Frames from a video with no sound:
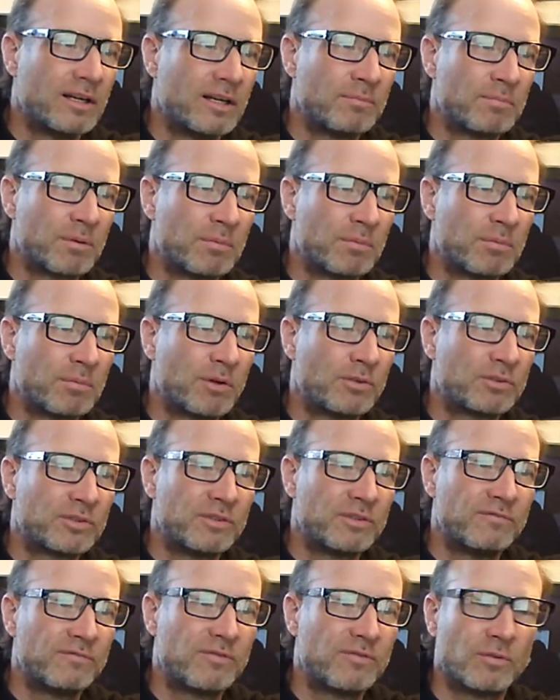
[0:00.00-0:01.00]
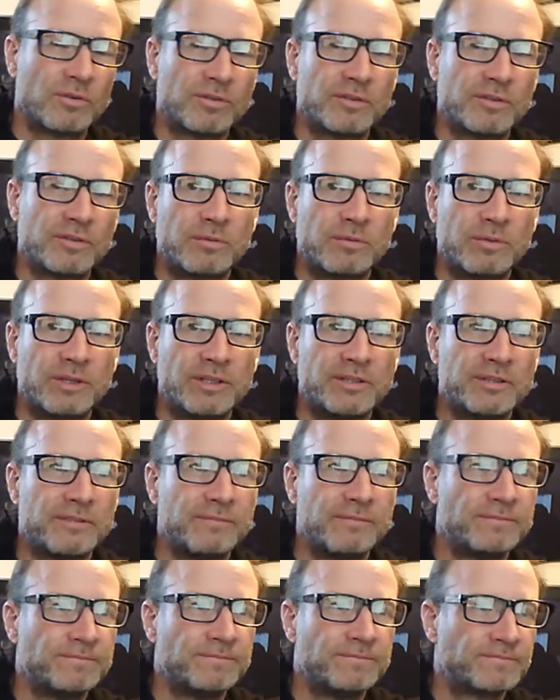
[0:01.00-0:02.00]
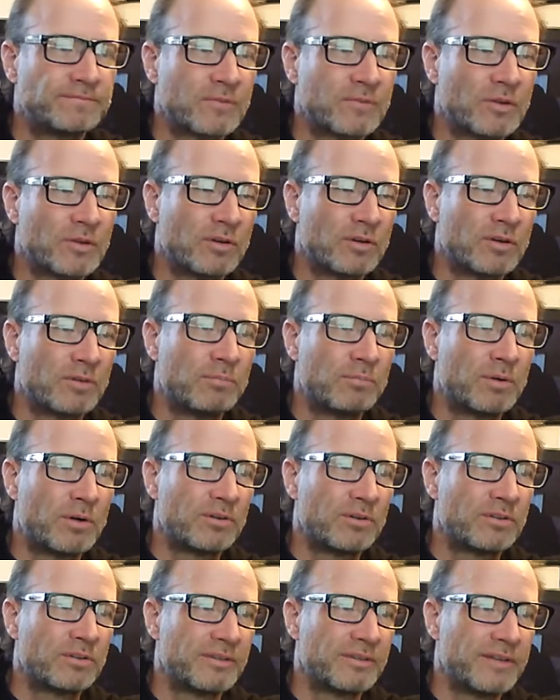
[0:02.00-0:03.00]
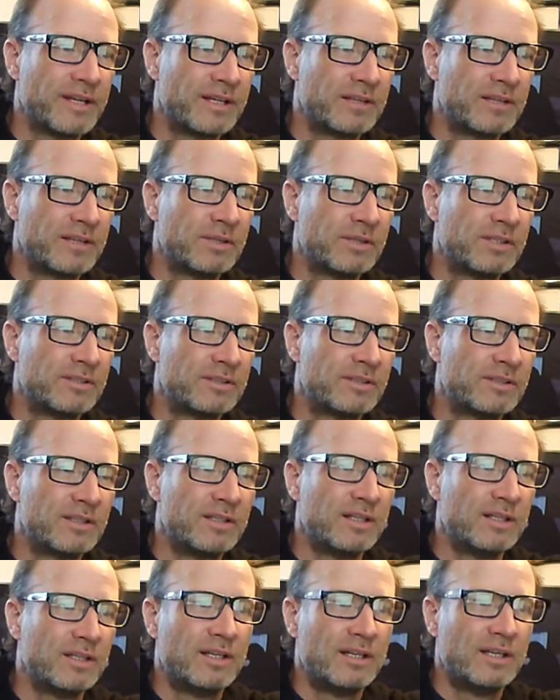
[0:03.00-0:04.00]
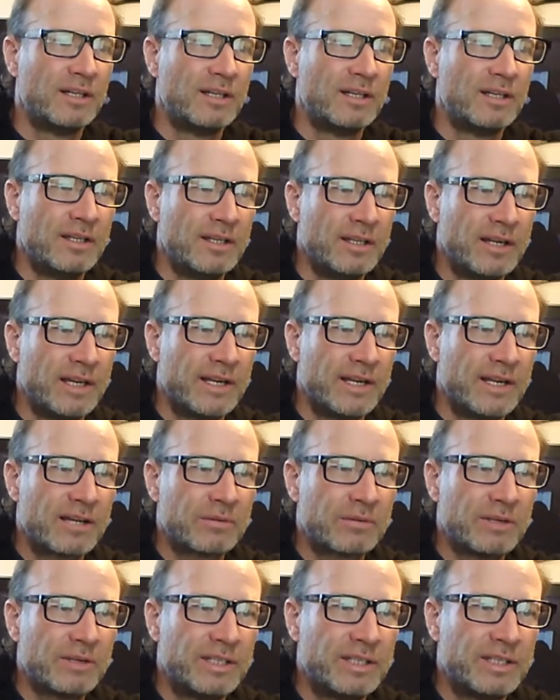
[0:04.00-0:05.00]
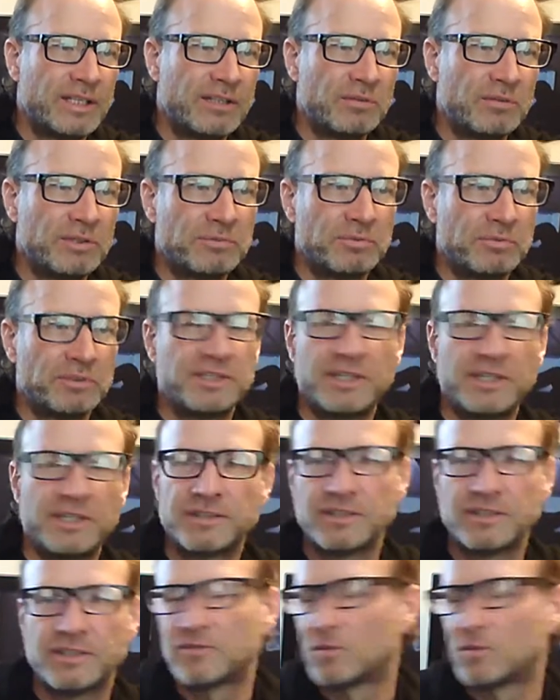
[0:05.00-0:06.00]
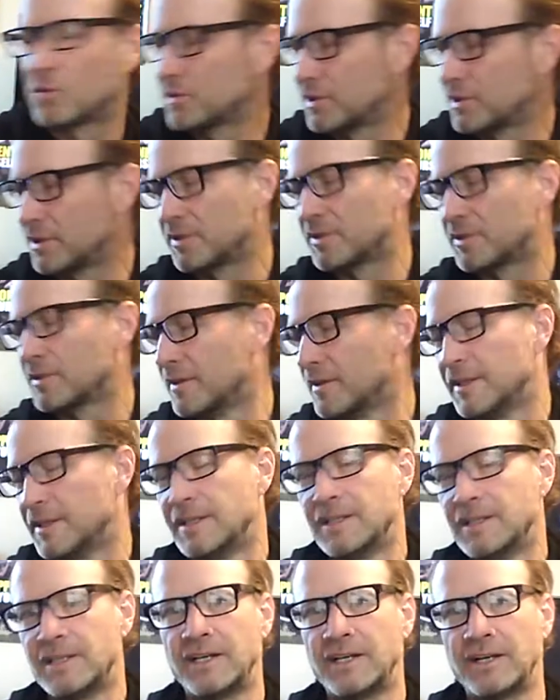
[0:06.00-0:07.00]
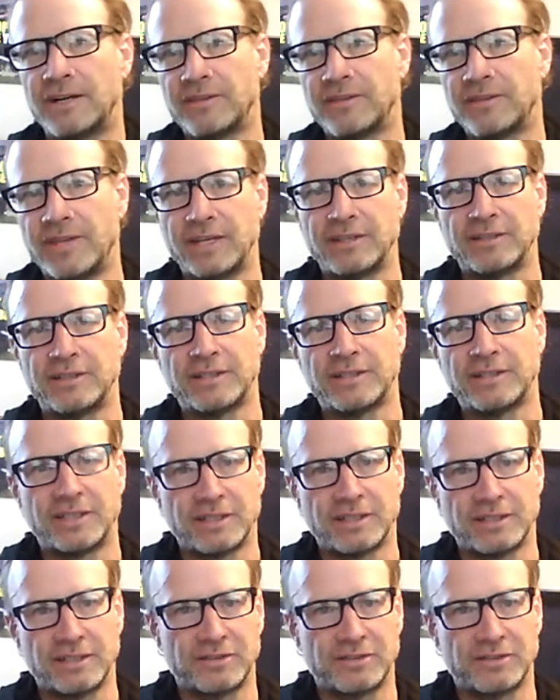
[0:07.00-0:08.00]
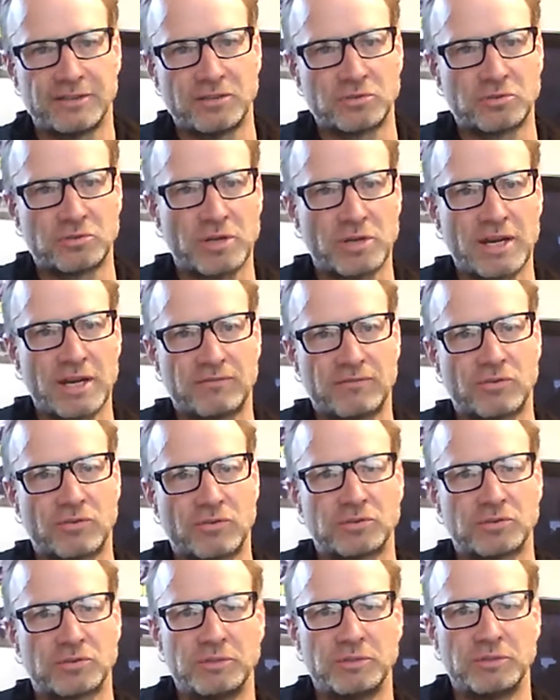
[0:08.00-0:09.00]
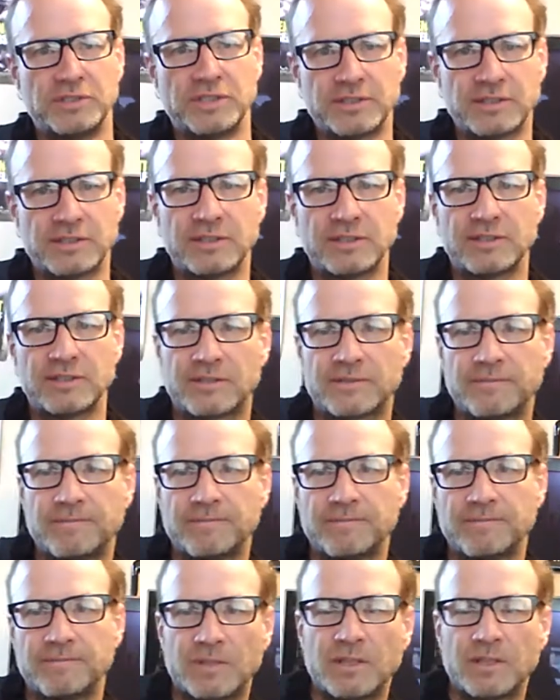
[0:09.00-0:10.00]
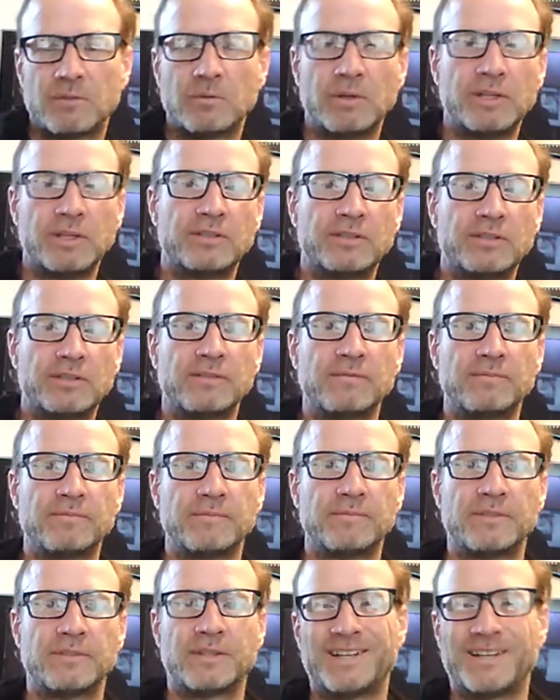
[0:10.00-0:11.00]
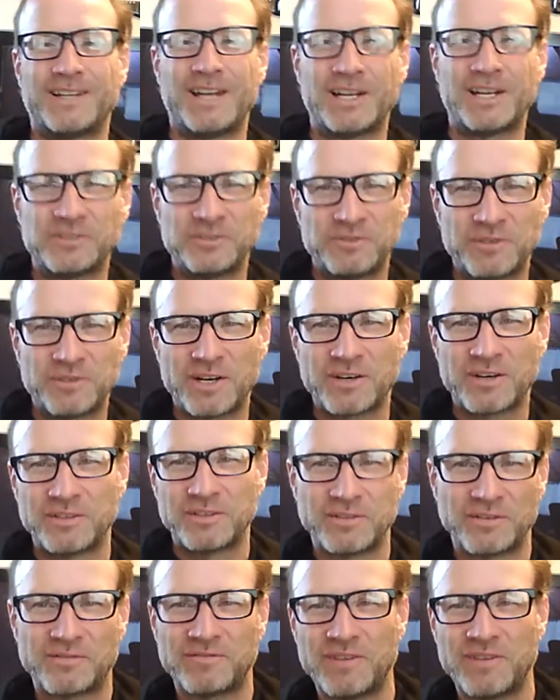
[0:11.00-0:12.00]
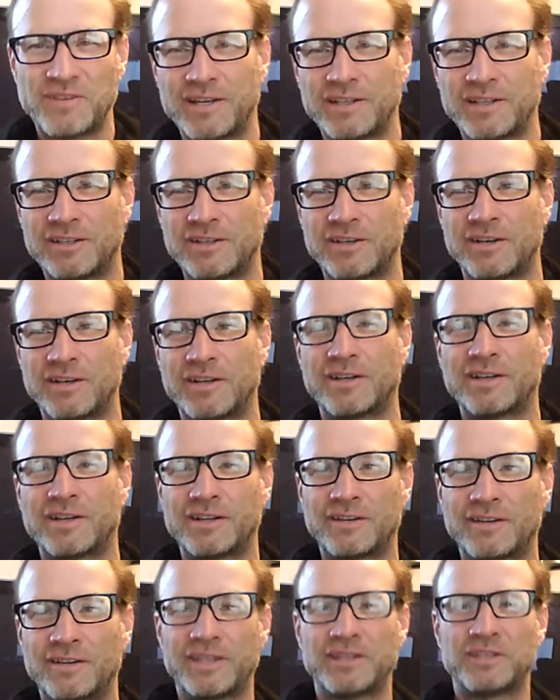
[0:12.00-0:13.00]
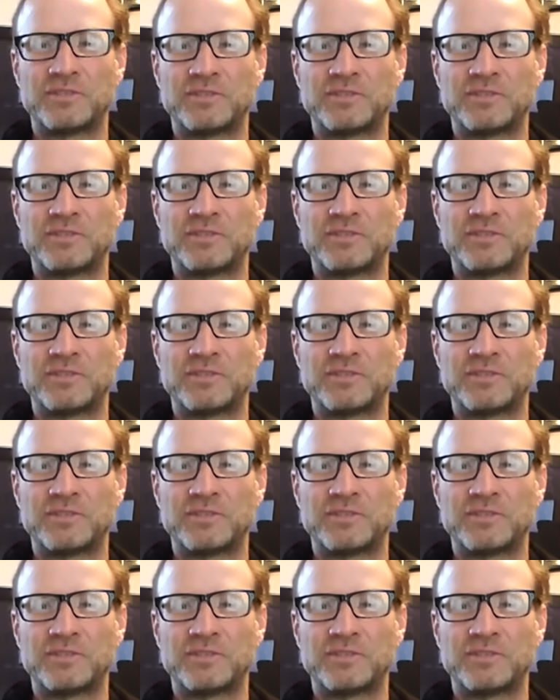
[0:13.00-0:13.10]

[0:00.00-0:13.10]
propulsion force equation, or components of that equation. And how do I decrease resistance forces? That again is your drag force resistance equation, actually you'll find that